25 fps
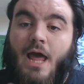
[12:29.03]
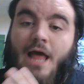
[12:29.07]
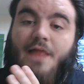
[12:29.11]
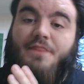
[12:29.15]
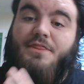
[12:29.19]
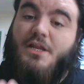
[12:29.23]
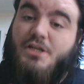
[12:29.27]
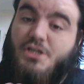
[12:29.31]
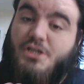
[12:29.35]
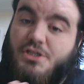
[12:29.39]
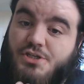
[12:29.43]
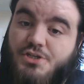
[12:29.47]

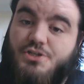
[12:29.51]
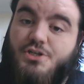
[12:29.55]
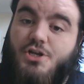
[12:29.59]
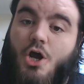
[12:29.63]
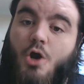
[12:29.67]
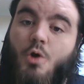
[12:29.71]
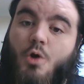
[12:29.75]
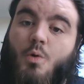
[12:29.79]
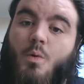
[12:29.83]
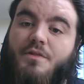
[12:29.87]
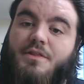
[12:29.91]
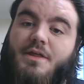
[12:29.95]
They just
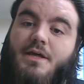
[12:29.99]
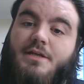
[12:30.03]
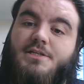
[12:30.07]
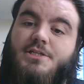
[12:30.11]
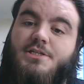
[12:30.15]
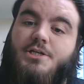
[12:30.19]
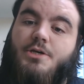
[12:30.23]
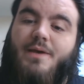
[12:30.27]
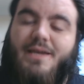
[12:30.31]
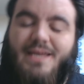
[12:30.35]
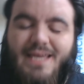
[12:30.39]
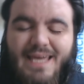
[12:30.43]
know what they're
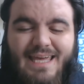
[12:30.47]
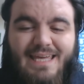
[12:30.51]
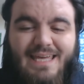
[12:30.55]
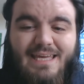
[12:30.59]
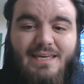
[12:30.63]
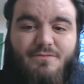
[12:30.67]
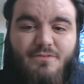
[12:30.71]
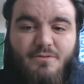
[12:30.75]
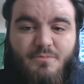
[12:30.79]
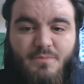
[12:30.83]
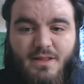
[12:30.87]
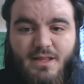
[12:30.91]
doing.
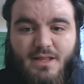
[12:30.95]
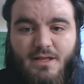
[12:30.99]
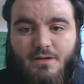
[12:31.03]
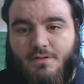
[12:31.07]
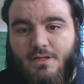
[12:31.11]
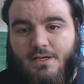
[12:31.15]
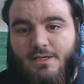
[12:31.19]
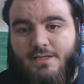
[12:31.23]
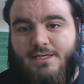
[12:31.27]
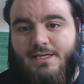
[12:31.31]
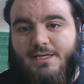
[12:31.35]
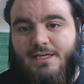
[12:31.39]
Even without
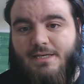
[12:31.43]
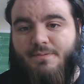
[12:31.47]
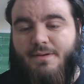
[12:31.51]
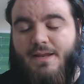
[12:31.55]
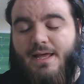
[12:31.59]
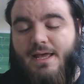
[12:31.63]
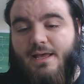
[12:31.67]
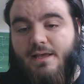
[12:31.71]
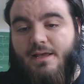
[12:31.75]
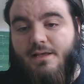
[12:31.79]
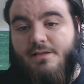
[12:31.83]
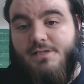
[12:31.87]
their key
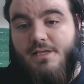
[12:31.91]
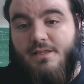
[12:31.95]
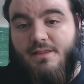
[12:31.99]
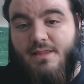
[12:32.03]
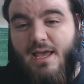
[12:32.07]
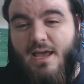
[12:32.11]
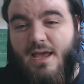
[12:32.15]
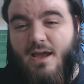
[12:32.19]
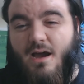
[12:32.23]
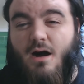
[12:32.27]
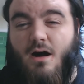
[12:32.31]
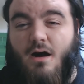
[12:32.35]
players,
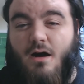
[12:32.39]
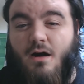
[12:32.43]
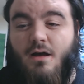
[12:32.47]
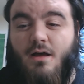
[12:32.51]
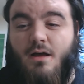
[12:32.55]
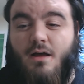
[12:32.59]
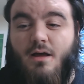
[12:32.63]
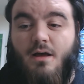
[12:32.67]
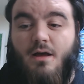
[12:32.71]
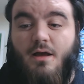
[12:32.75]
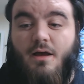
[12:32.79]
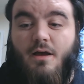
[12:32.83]
they are
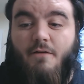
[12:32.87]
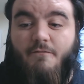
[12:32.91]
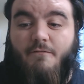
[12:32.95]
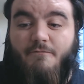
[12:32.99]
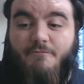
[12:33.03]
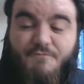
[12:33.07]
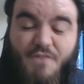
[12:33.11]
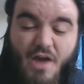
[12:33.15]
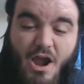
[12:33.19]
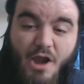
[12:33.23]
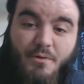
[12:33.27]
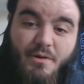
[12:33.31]

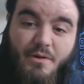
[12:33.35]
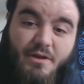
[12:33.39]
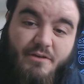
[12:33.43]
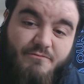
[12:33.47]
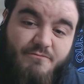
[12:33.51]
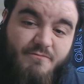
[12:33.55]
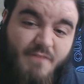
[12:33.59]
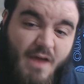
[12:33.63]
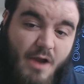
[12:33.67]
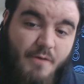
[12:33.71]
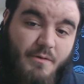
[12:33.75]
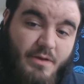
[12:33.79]
very,
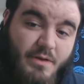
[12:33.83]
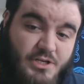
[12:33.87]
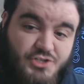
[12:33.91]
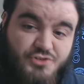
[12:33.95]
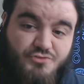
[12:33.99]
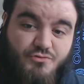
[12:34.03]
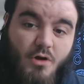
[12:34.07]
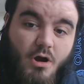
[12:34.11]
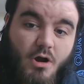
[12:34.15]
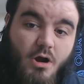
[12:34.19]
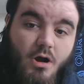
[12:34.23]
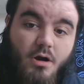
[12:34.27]
very
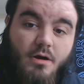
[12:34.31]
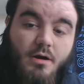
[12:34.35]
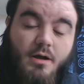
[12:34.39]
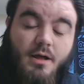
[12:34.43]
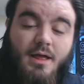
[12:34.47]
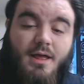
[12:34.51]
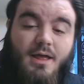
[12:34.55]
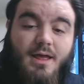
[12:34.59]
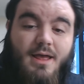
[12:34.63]
strong.